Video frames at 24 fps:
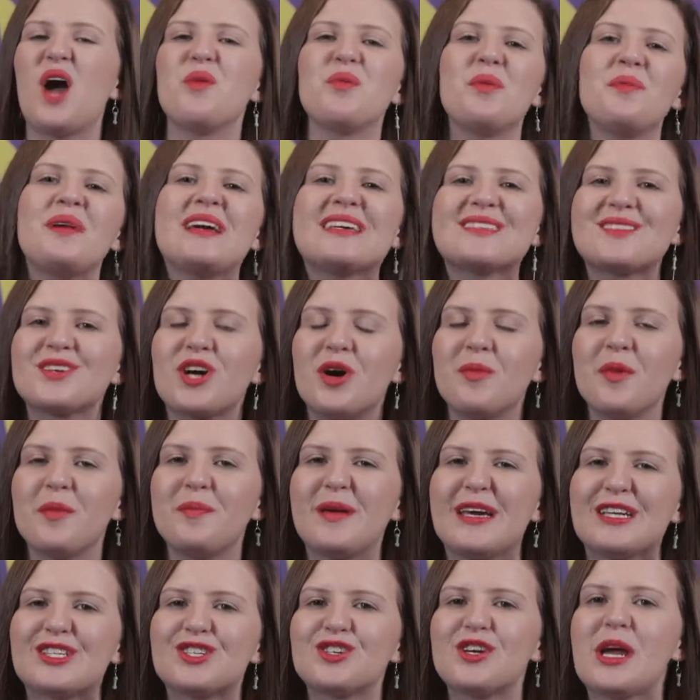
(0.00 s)
I'm Amanda
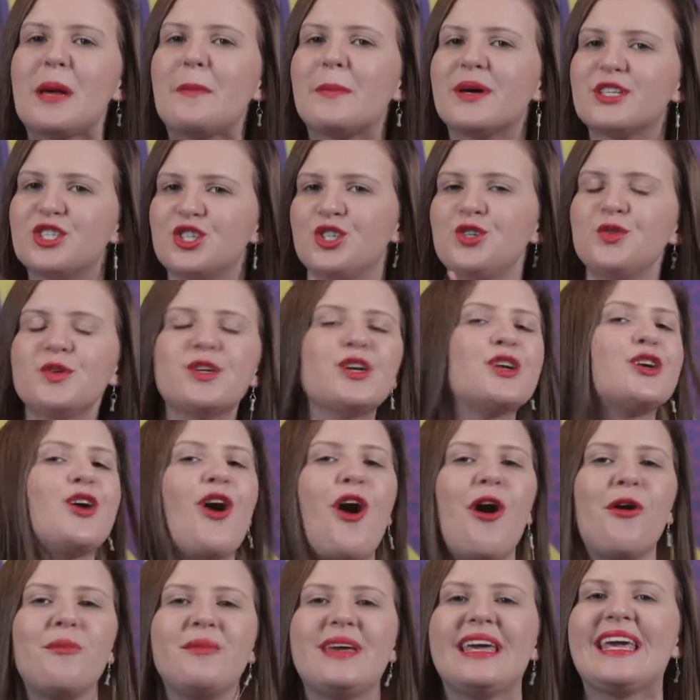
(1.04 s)
Goldman-Petrie, but you can
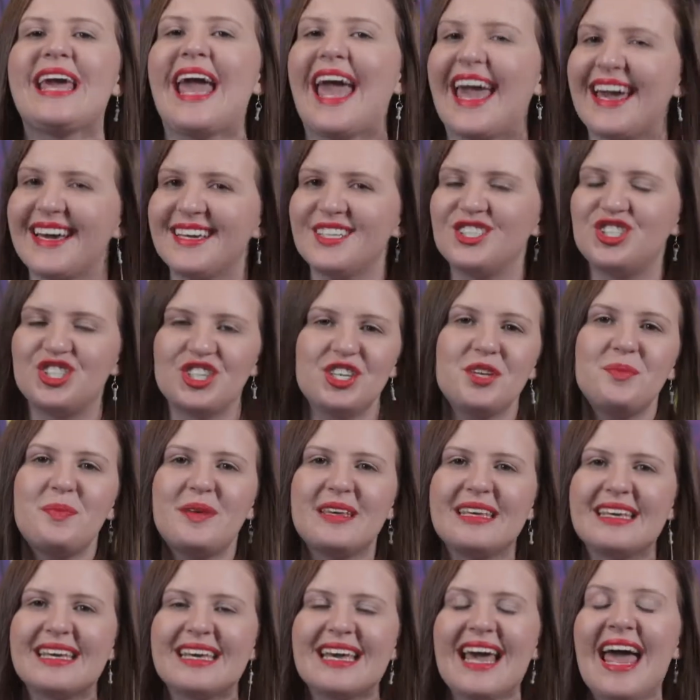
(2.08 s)
call me
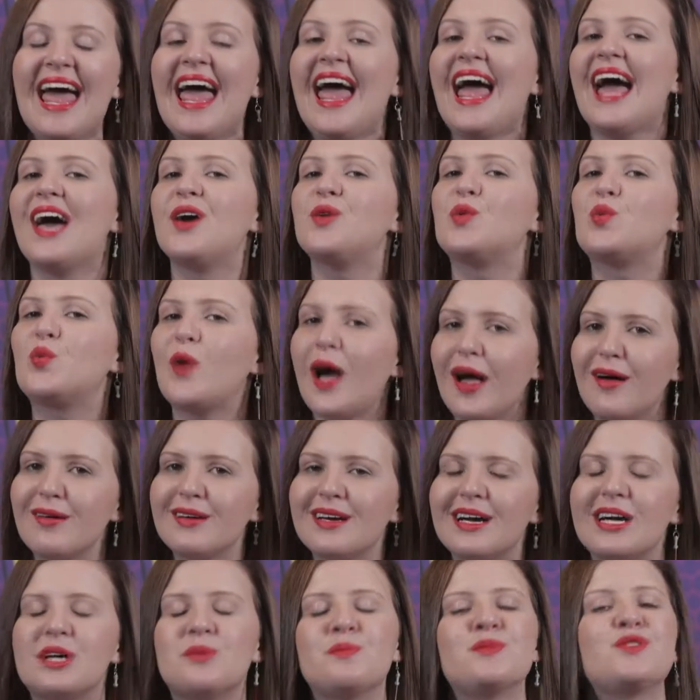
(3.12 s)
AGP. And
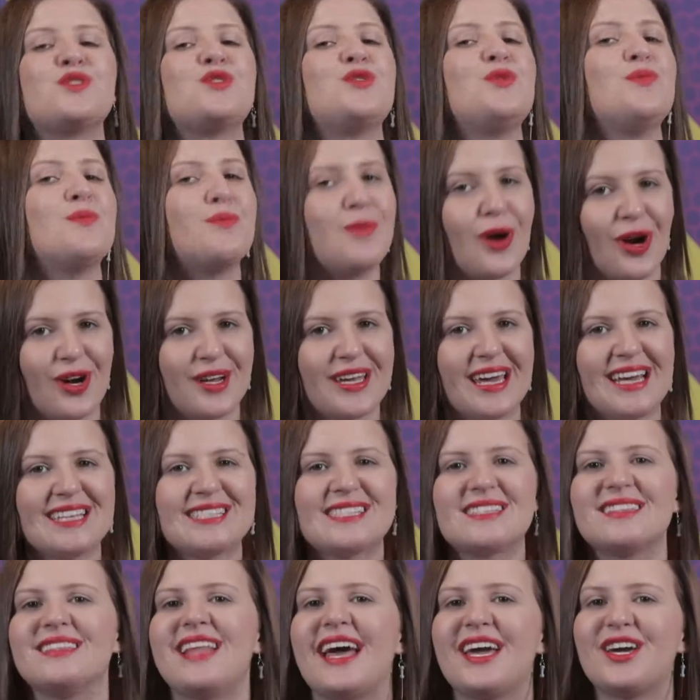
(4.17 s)
welcome to
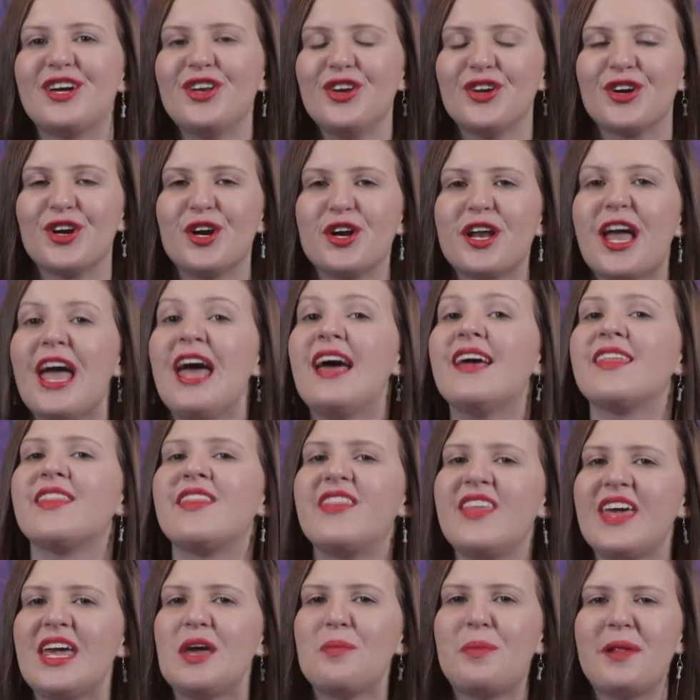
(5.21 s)
Markets Like a Nerd,
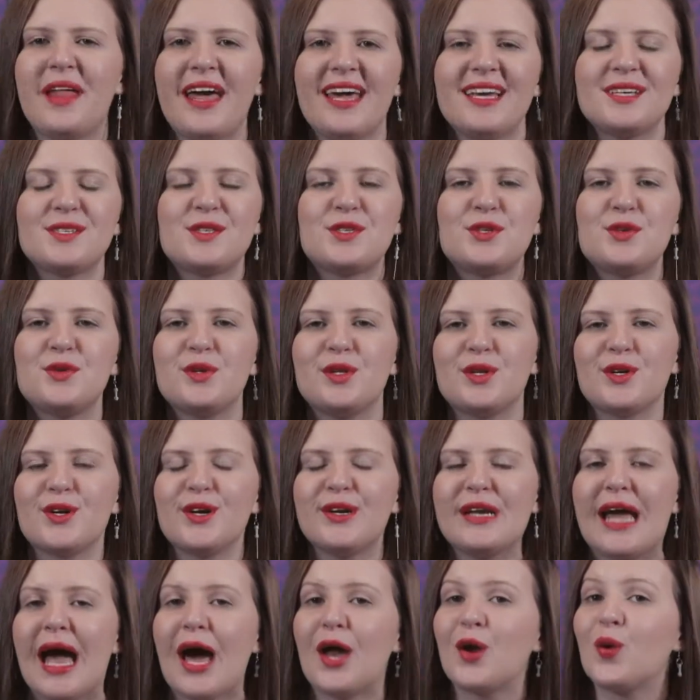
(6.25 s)
the place to
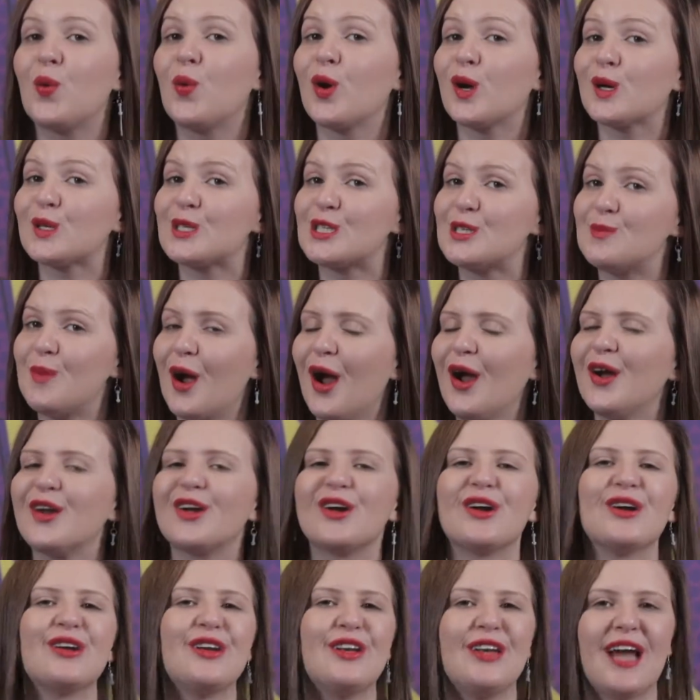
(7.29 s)
learn how to work
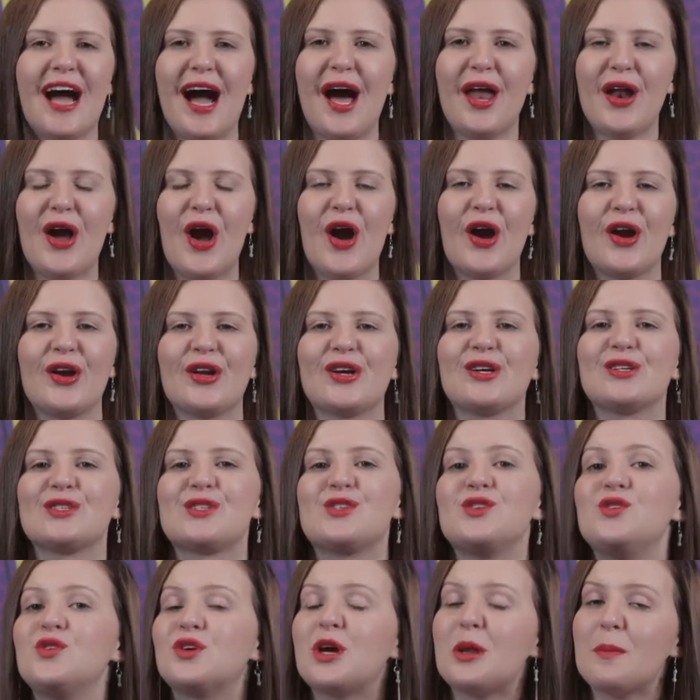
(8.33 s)
smarter, not harder,
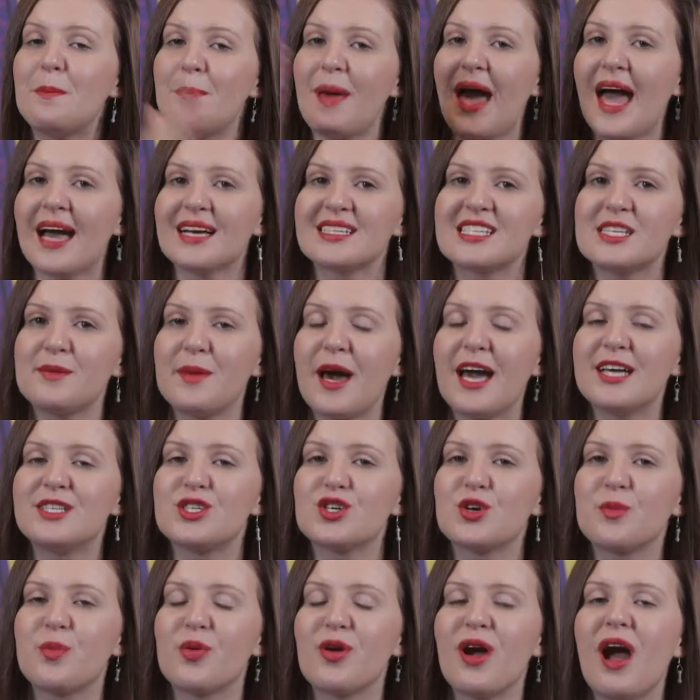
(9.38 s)
so you can maximize
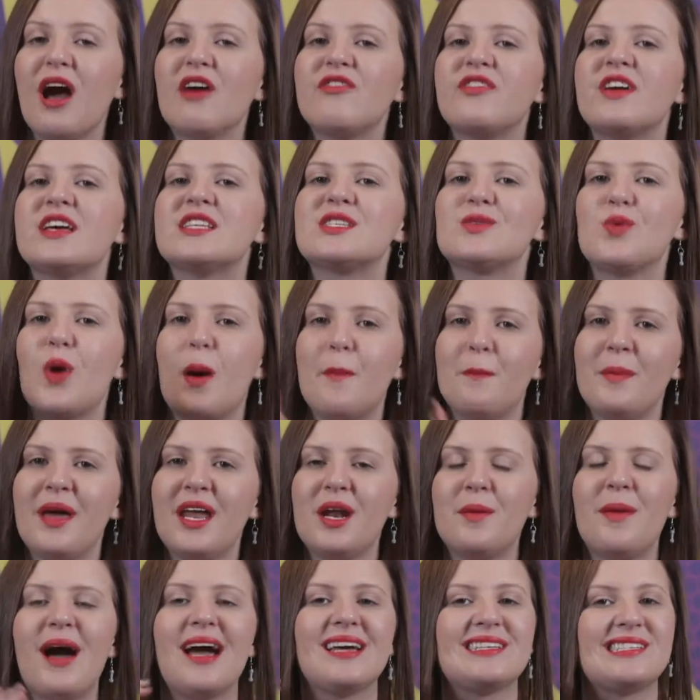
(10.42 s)
your profits while
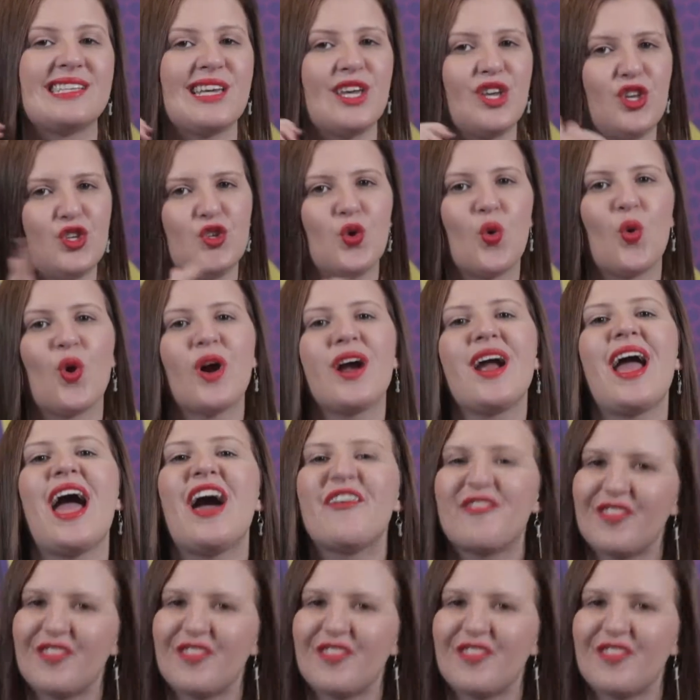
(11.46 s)
minimizing your